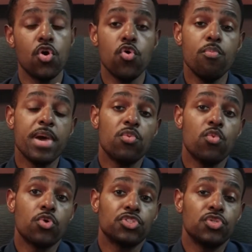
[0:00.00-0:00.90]
who may
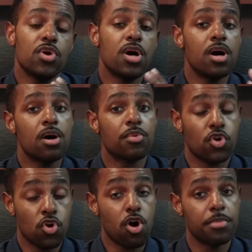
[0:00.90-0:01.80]
want to
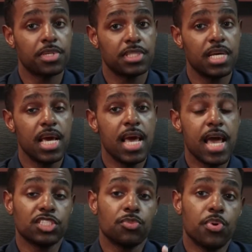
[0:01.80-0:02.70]
harm us
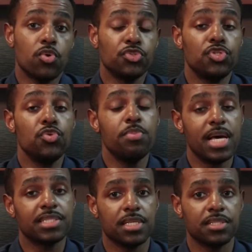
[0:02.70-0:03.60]
as opposed to
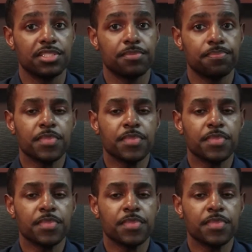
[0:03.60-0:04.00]
bless us.